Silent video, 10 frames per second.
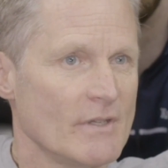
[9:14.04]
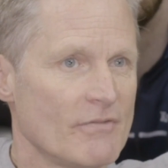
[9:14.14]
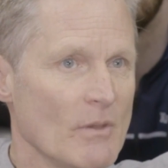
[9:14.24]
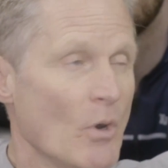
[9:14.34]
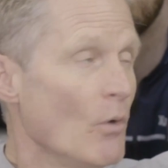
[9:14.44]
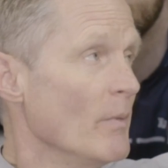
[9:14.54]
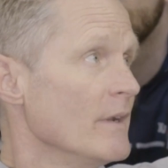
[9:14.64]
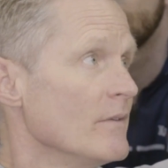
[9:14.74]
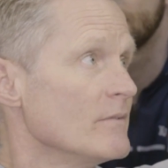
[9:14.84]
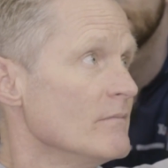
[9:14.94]
if the
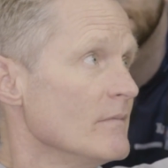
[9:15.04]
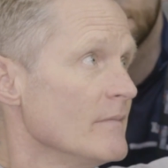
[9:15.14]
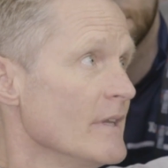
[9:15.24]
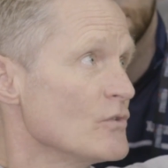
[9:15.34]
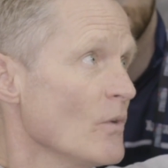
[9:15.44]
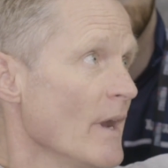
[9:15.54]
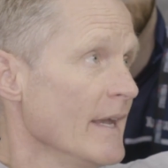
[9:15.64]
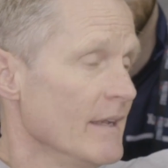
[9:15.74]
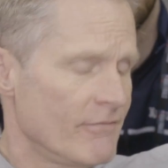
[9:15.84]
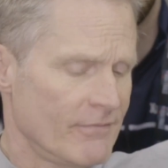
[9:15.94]
moment is
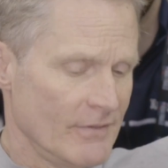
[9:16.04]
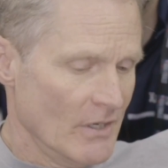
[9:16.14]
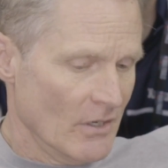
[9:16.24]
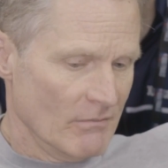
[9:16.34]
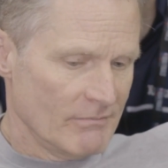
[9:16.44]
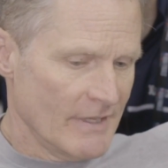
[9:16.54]
right, if you know,